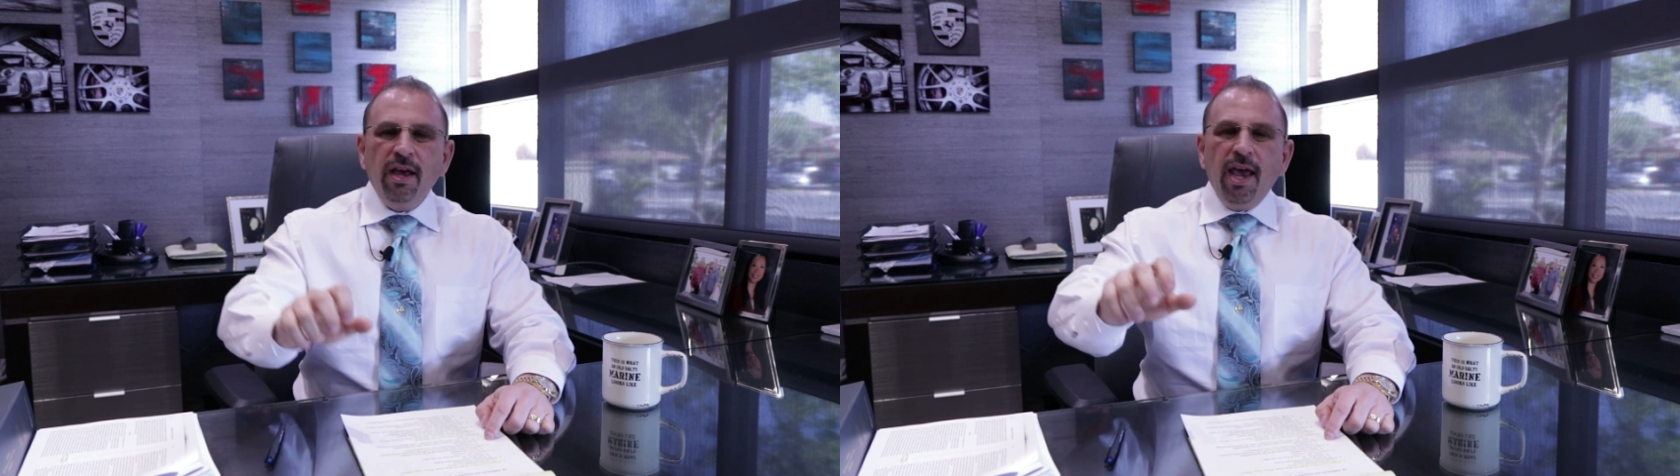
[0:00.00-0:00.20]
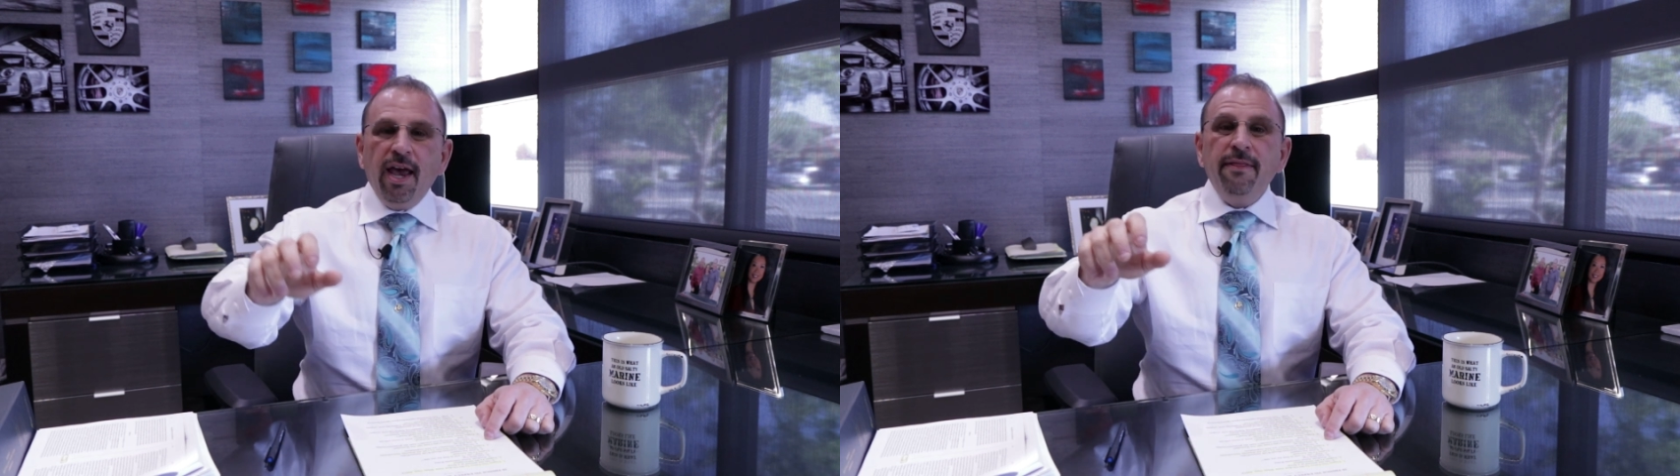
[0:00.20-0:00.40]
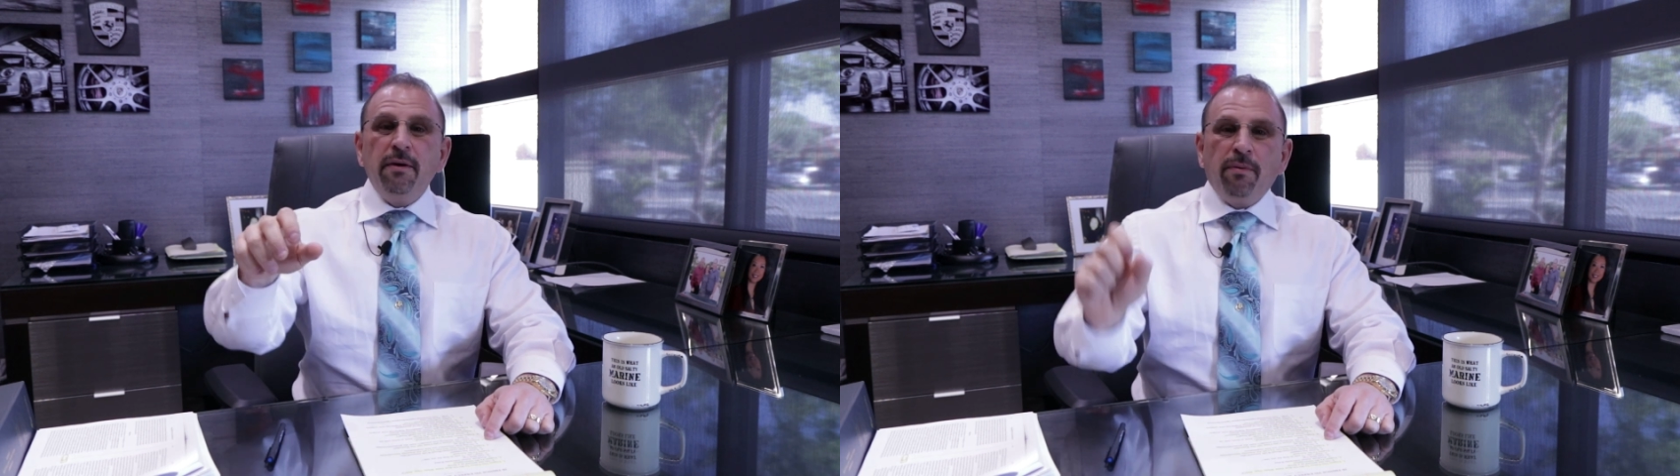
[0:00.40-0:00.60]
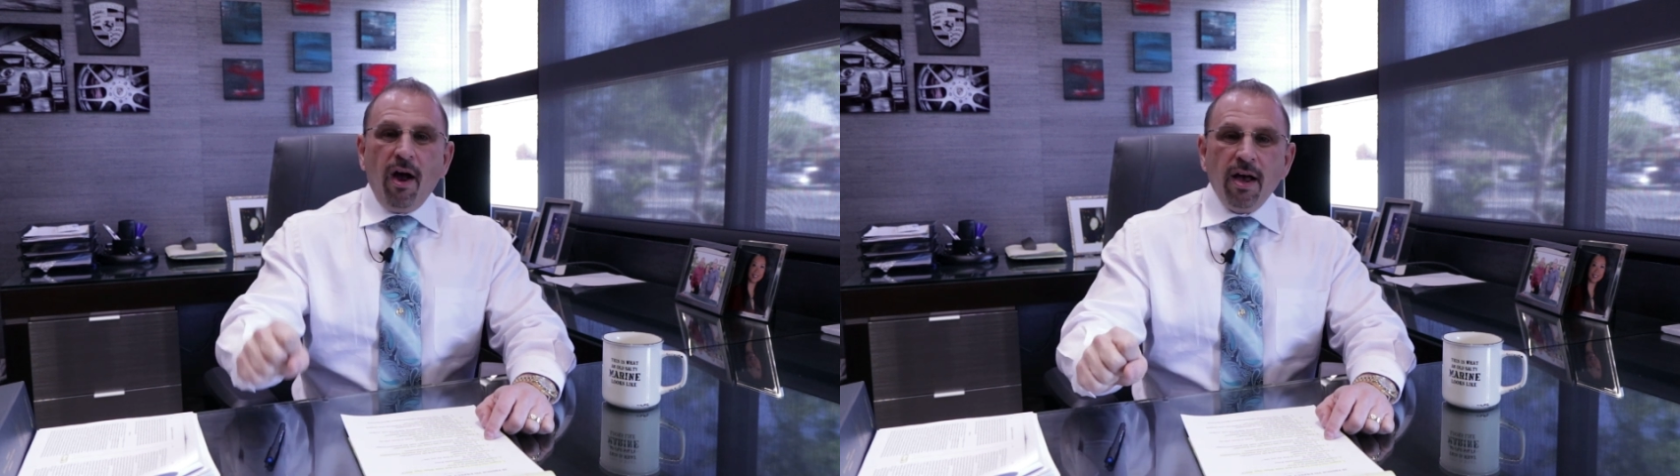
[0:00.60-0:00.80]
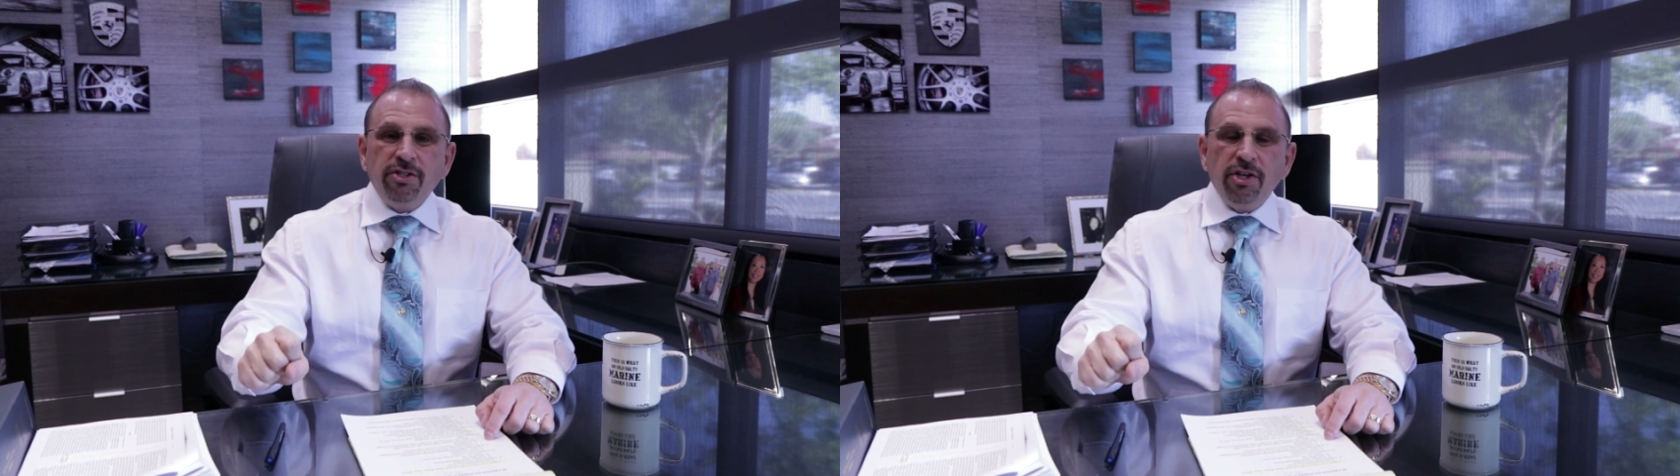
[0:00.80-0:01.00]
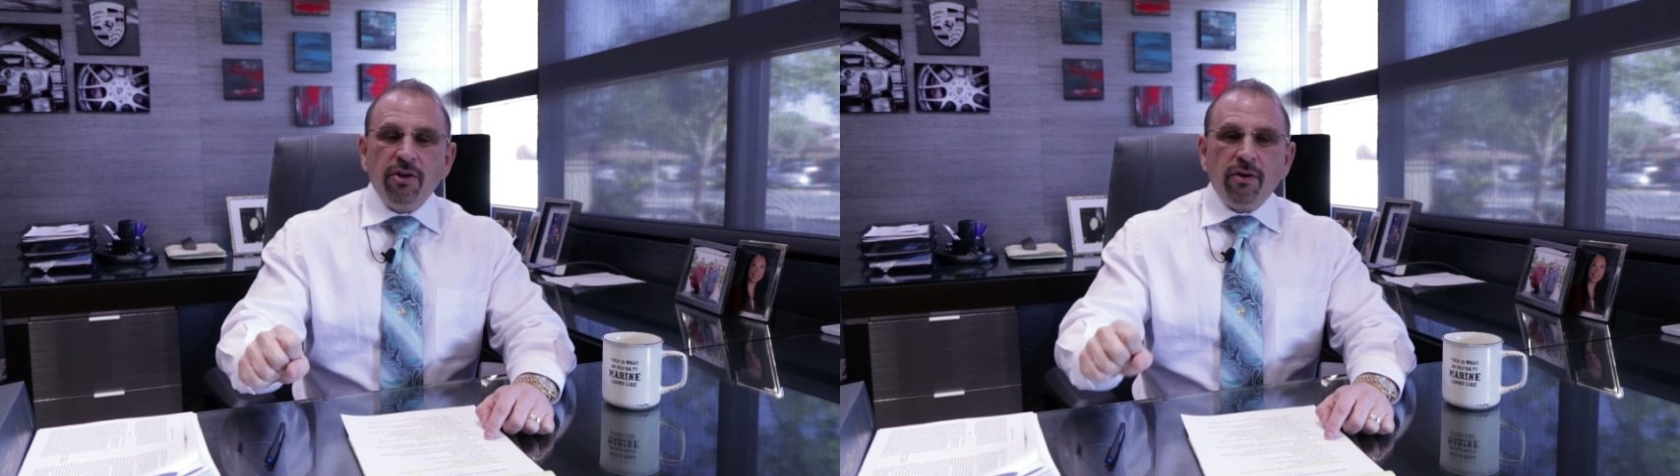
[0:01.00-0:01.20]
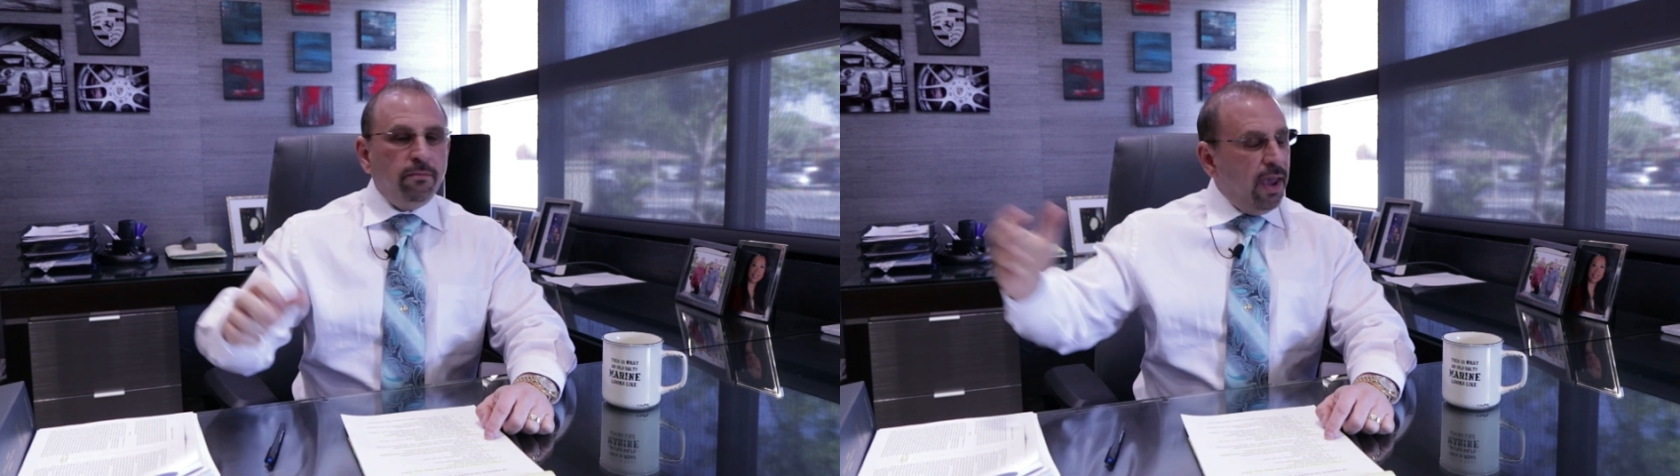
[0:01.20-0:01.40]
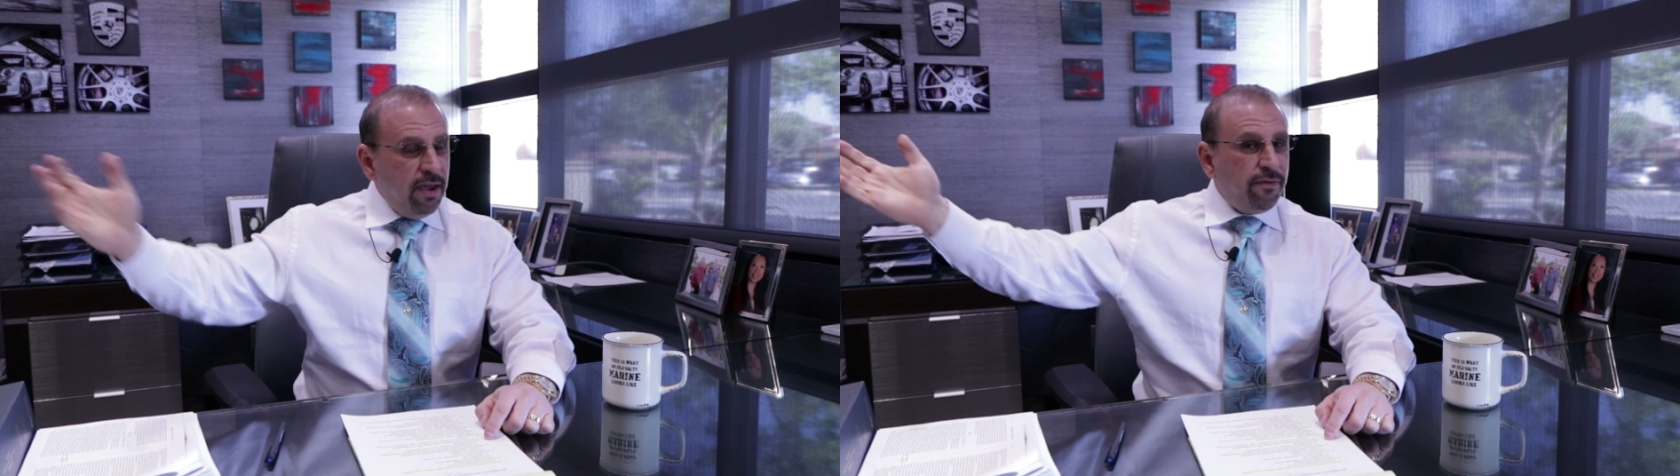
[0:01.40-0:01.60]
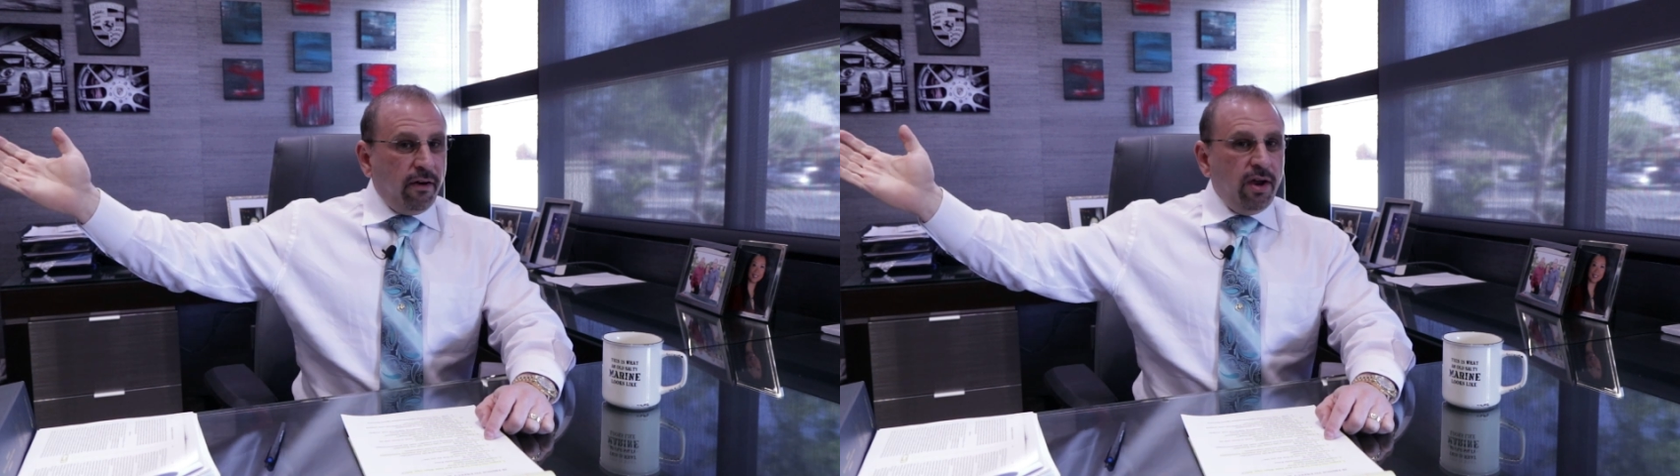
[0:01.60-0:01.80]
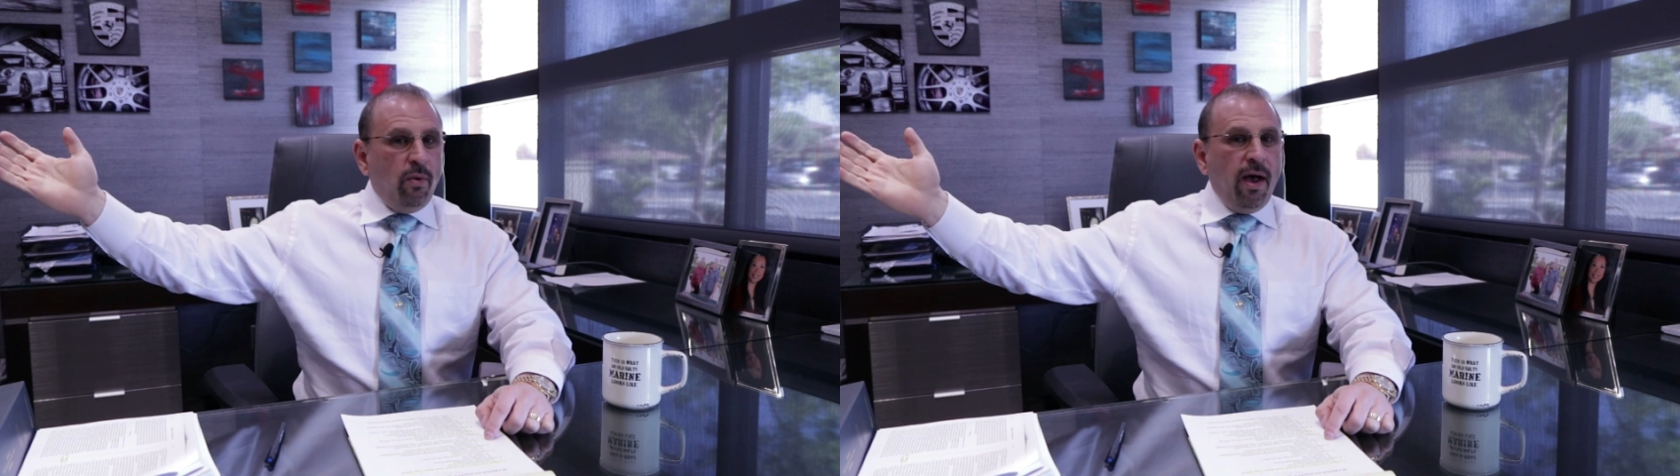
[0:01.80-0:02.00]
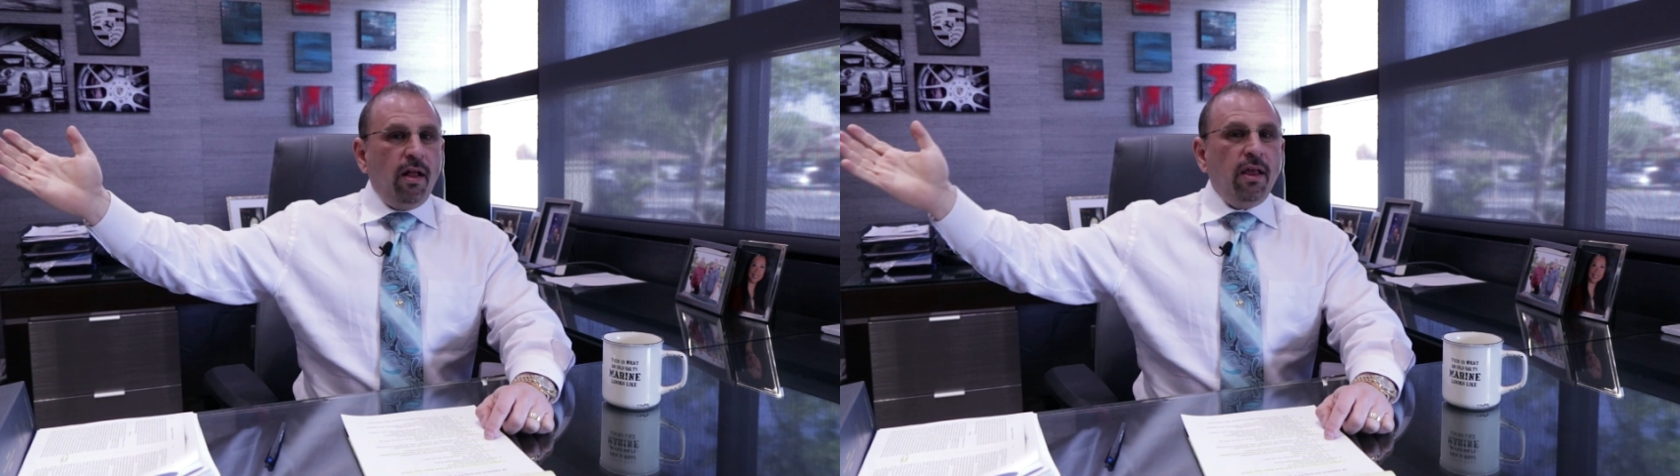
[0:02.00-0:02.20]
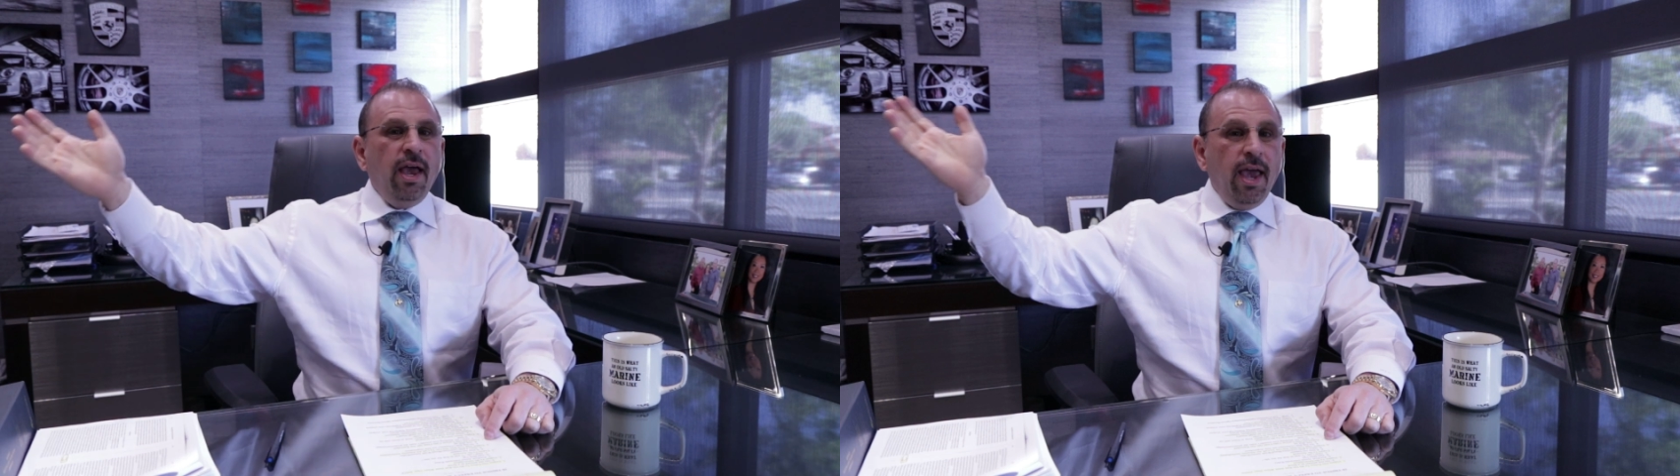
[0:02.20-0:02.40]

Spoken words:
and the prosecutor may very well